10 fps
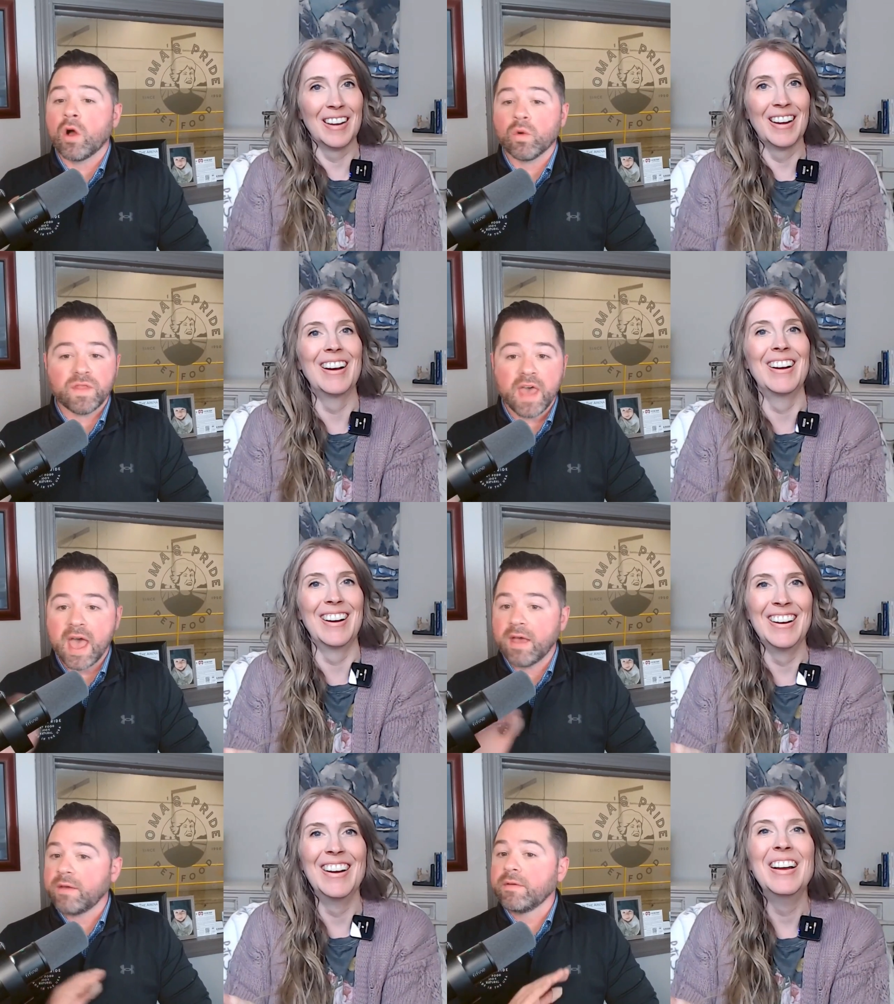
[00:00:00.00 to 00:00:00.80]
Speaker 1: wrong with
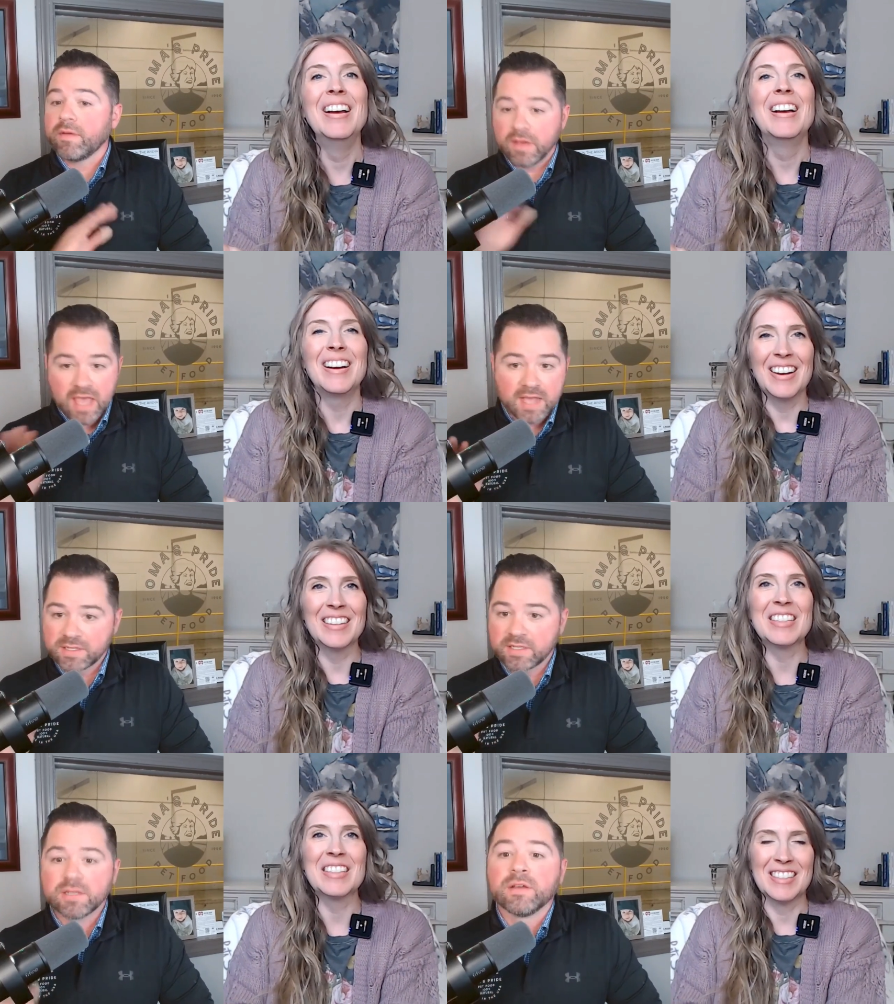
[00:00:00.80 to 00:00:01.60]
that.
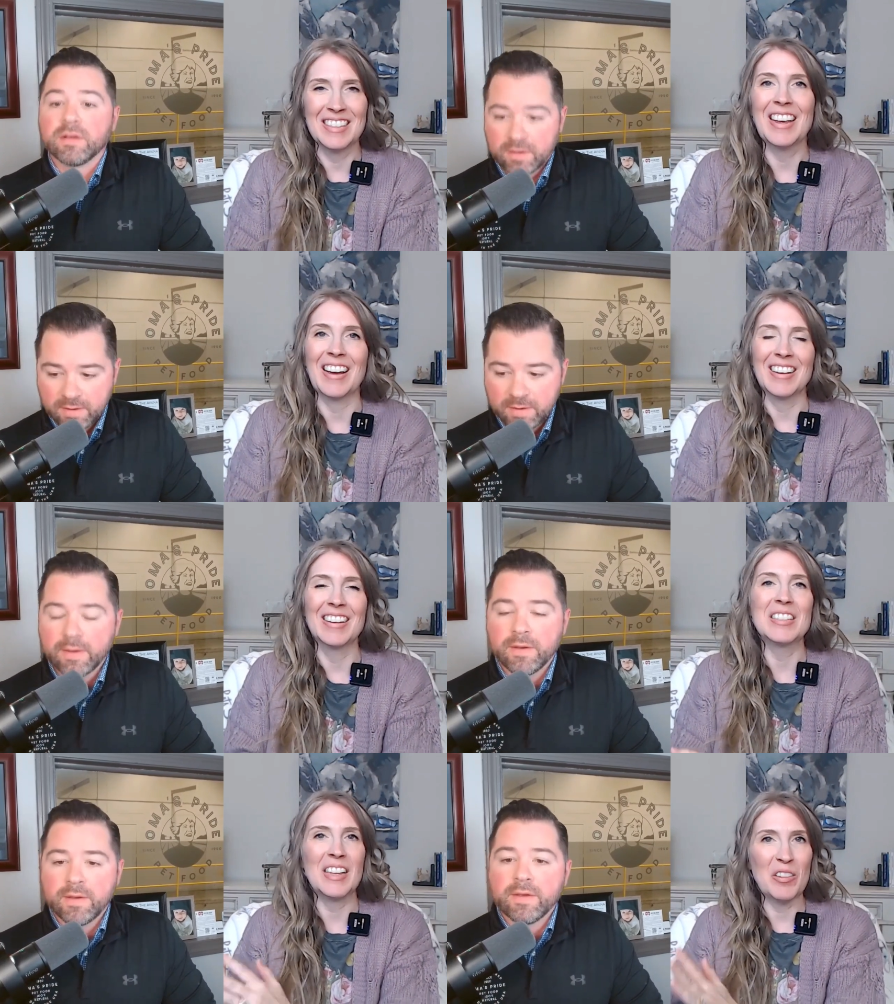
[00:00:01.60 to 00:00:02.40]
Speaker 2: Yes. A
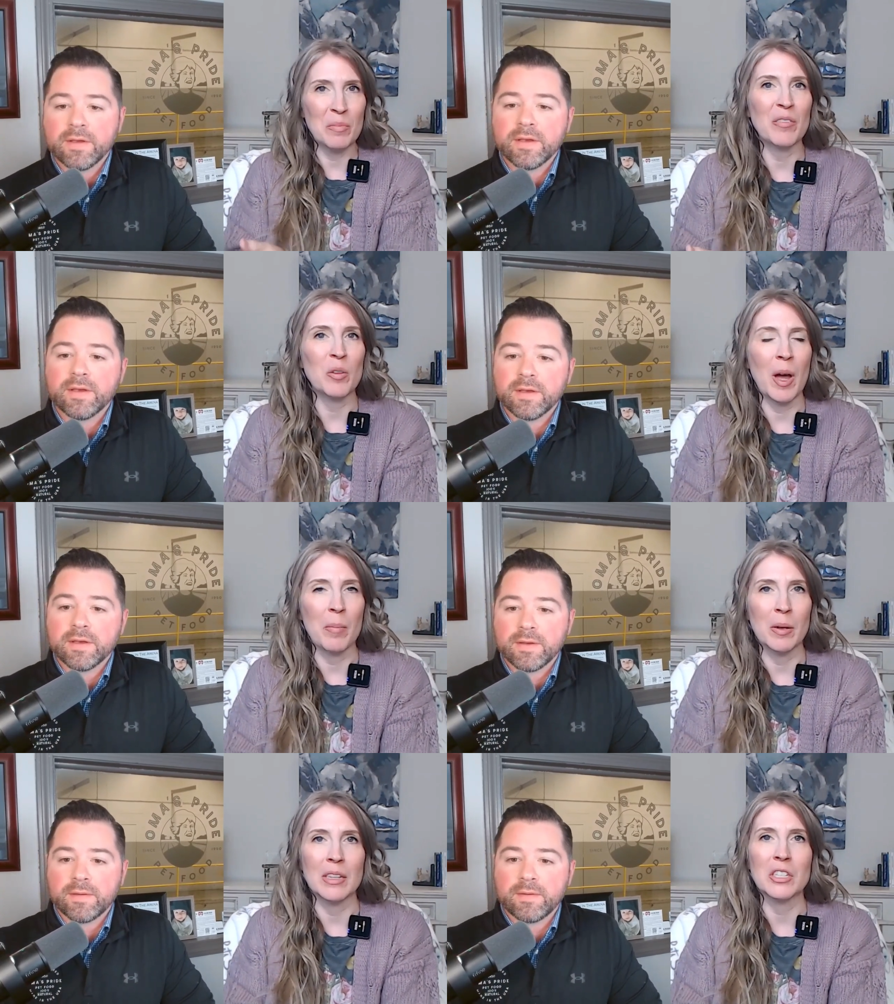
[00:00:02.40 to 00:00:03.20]
segment of the
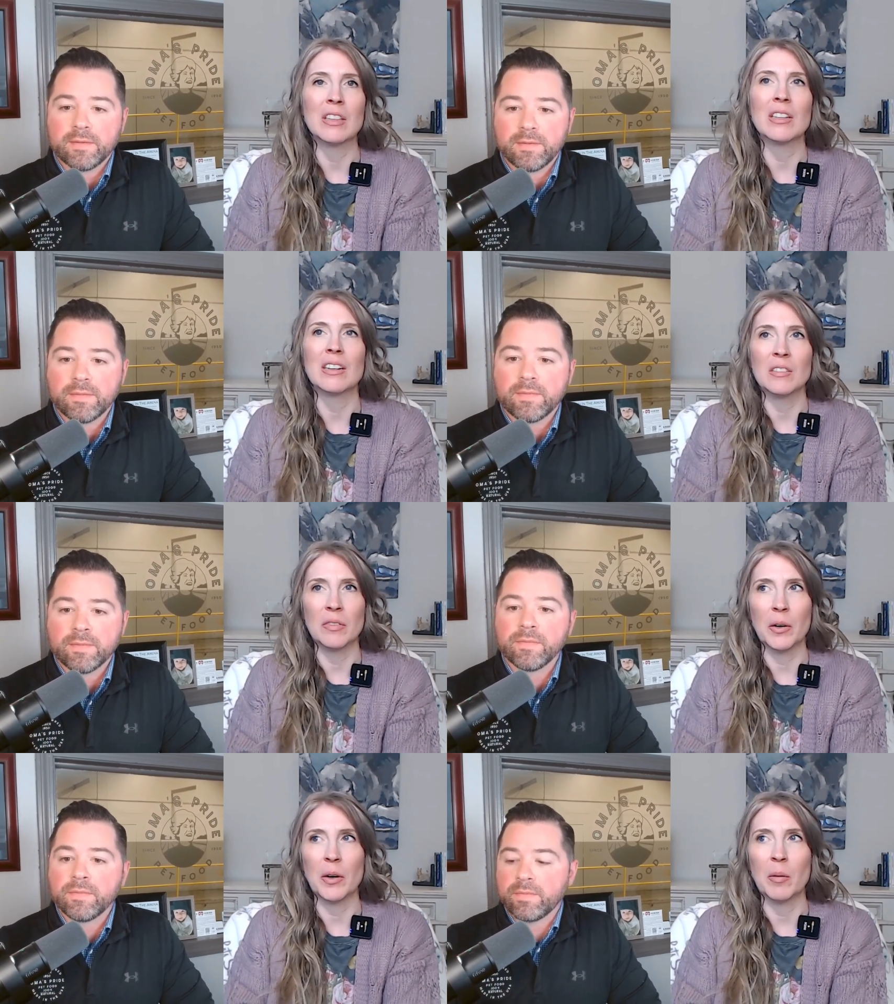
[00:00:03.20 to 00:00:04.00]
population that is
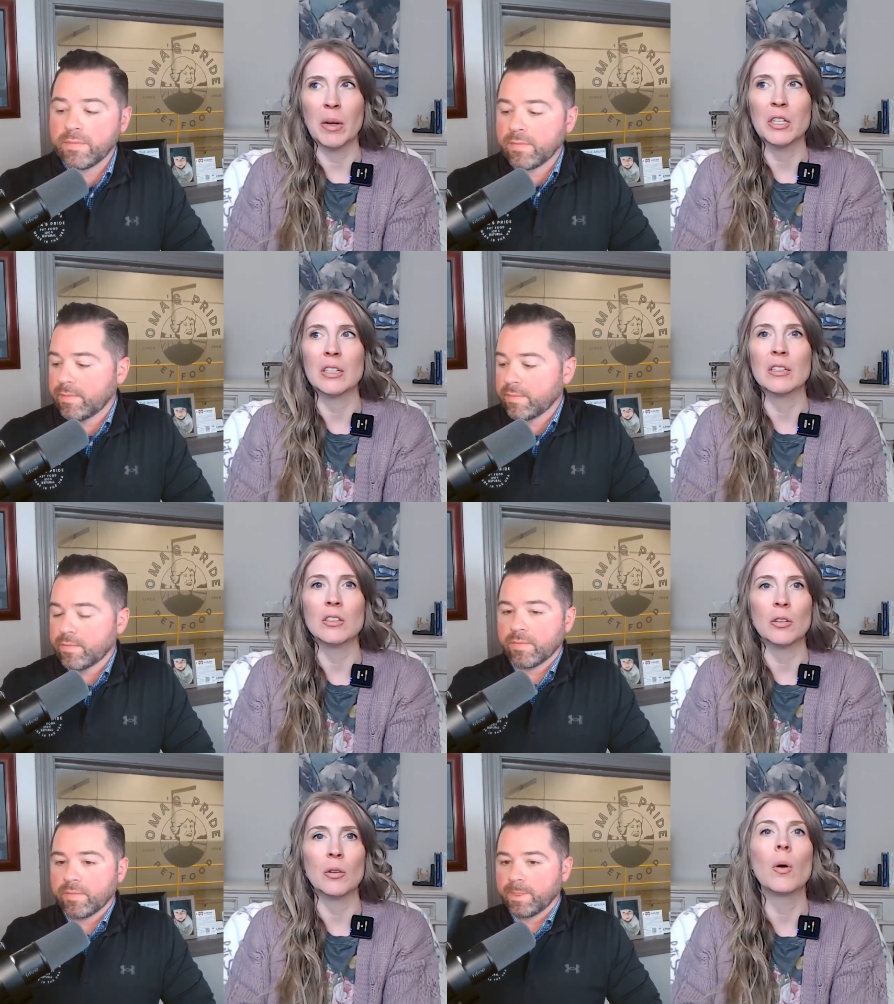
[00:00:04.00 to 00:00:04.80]
very much
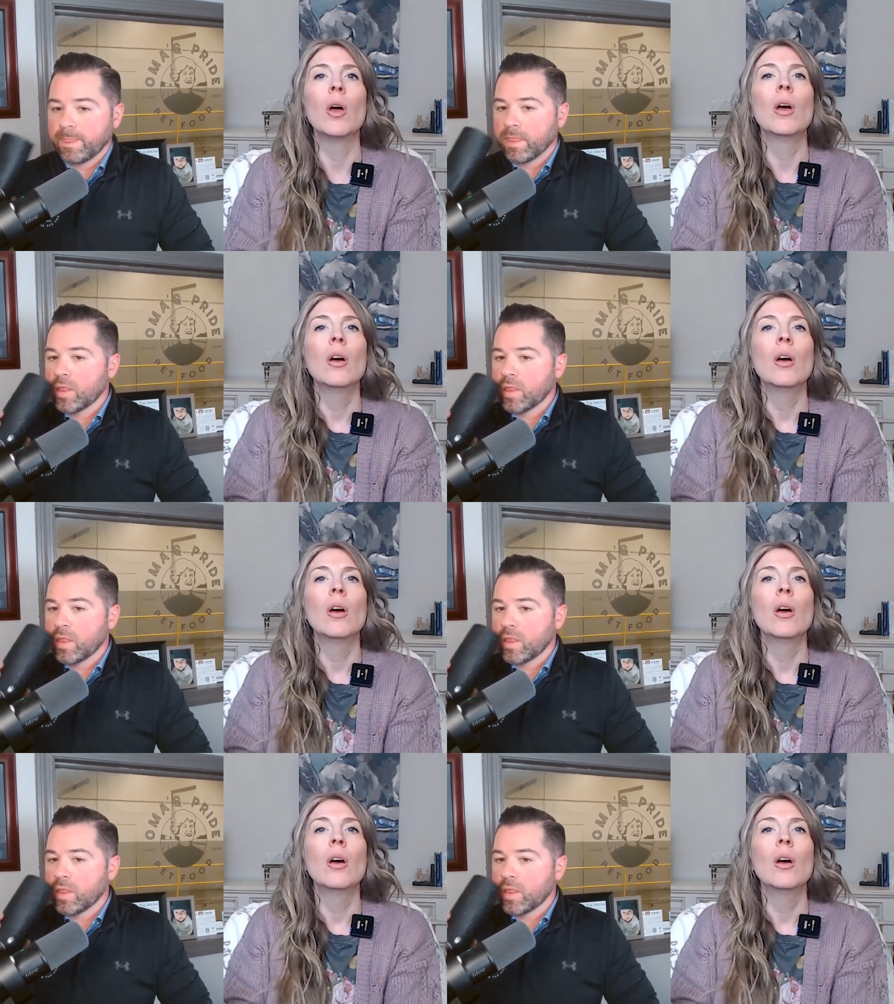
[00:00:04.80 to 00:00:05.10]
into